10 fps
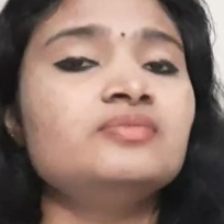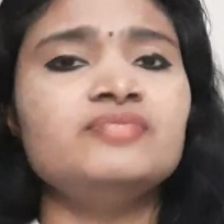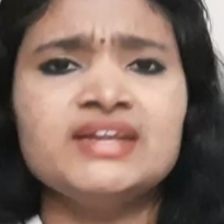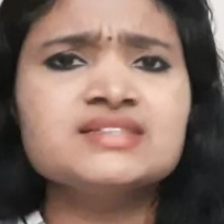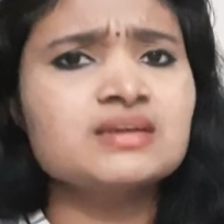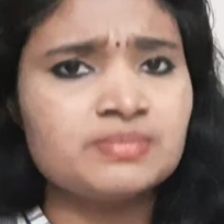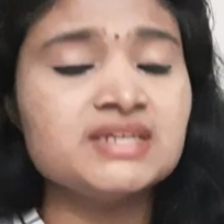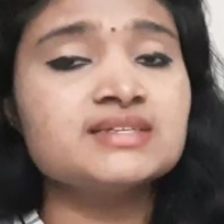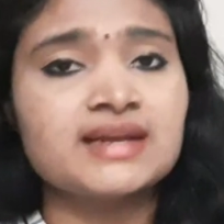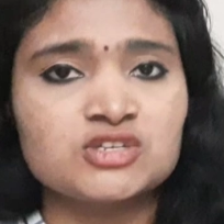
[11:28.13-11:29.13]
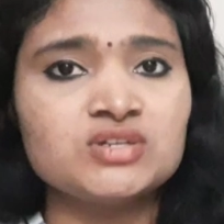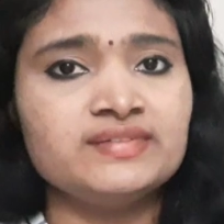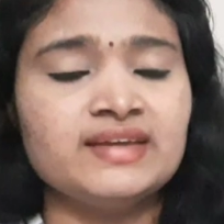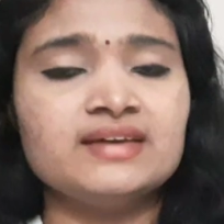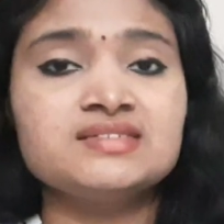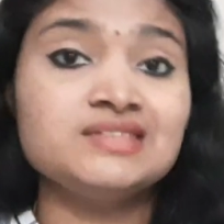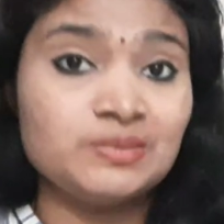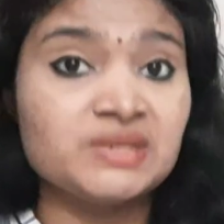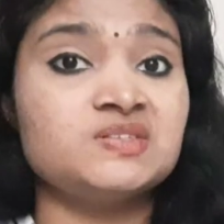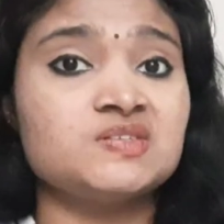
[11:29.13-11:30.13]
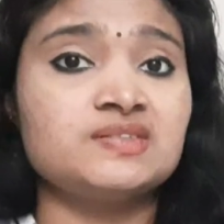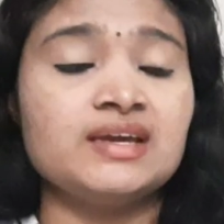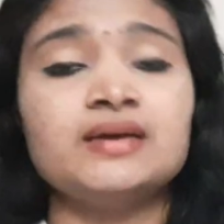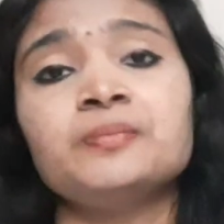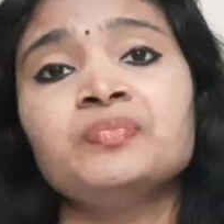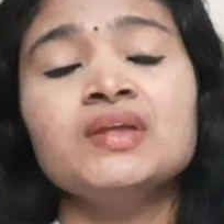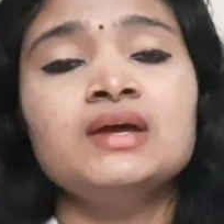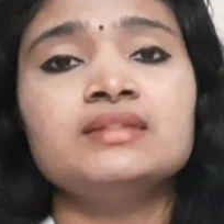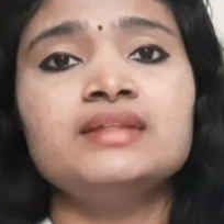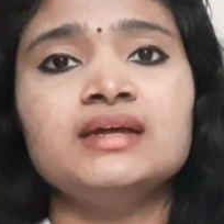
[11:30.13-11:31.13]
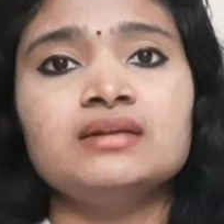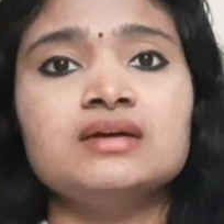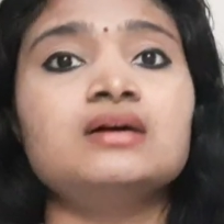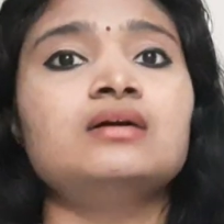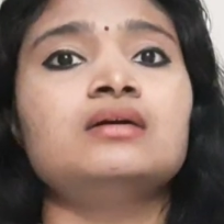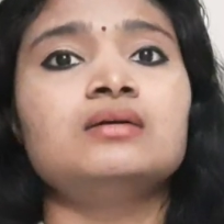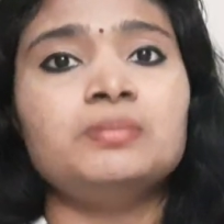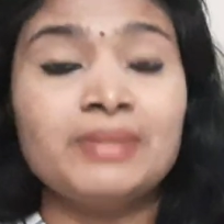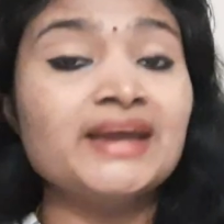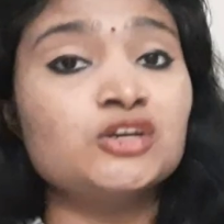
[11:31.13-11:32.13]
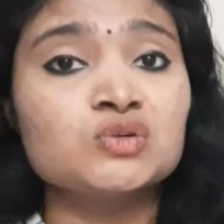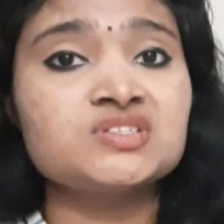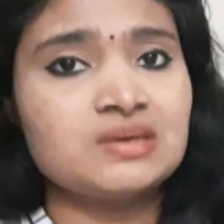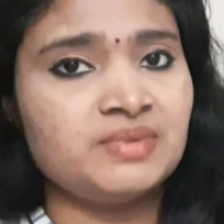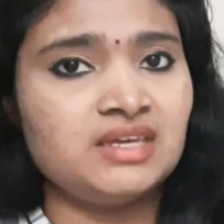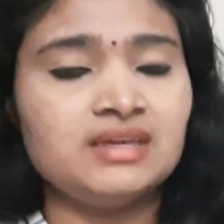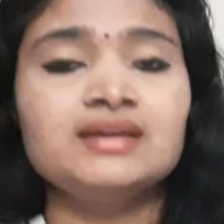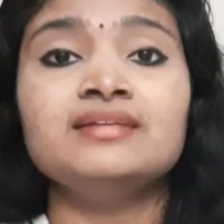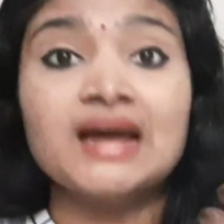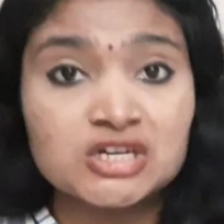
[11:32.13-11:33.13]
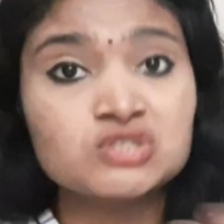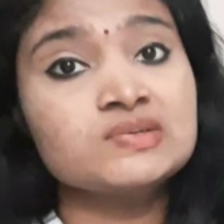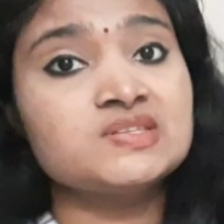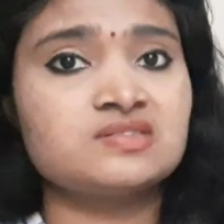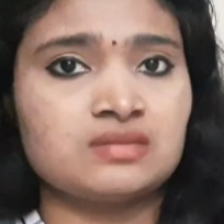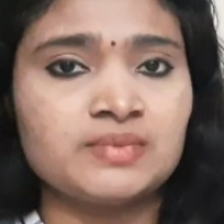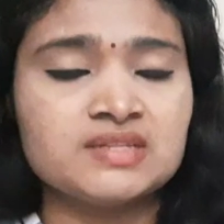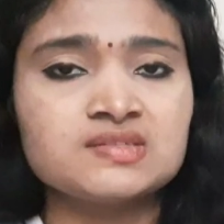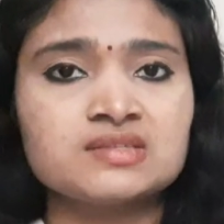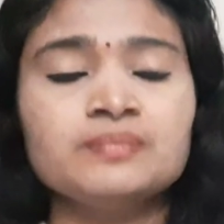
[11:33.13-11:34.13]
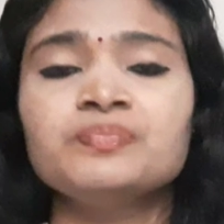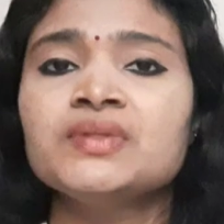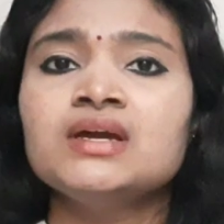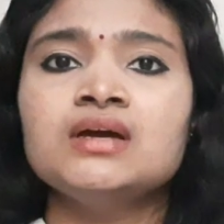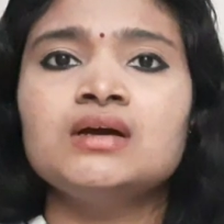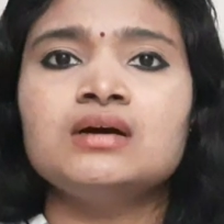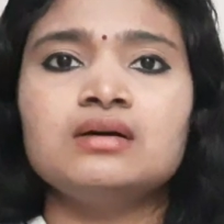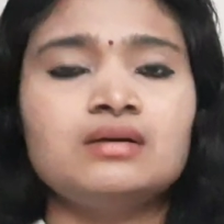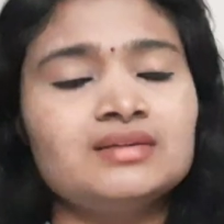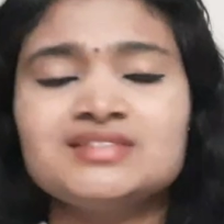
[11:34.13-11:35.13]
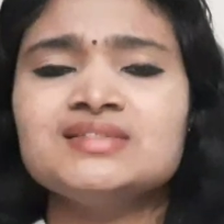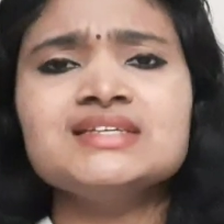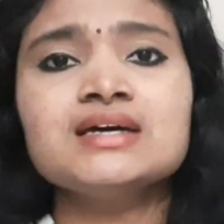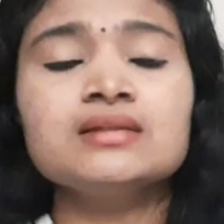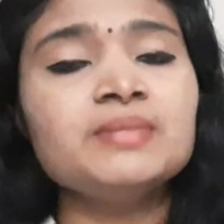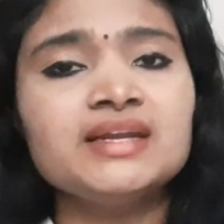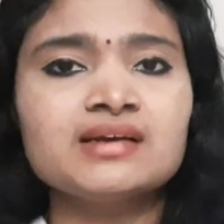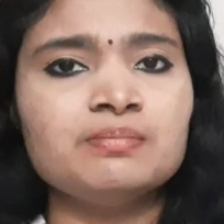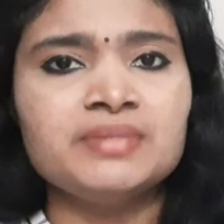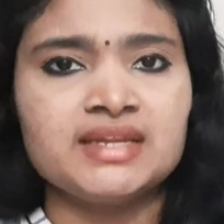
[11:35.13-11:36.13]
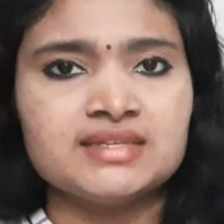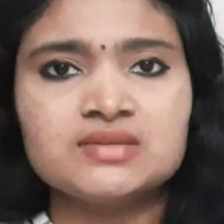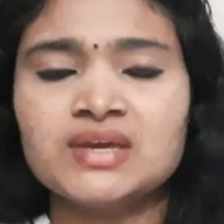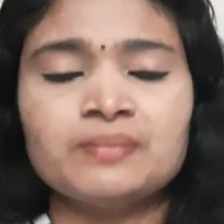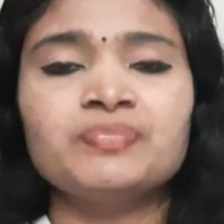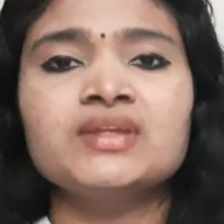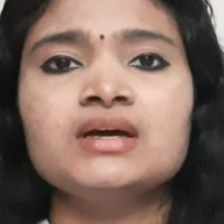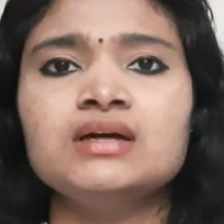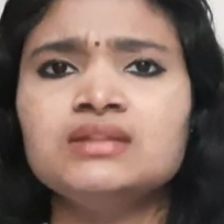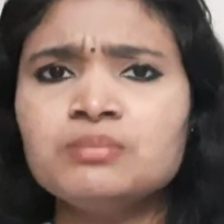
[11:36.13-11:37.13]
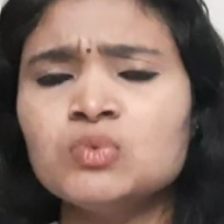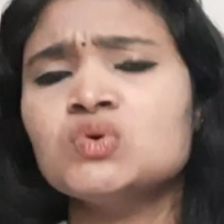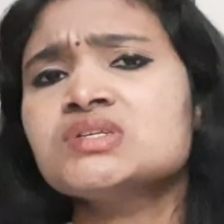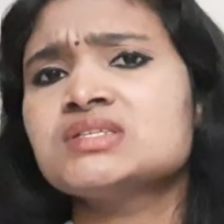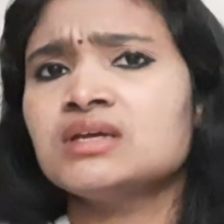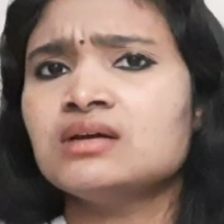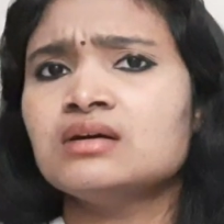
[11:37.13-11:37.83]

various companies are actually there. Siemens is there. Then Microsemi, National Instruments. These are the main companies. Okay. And the most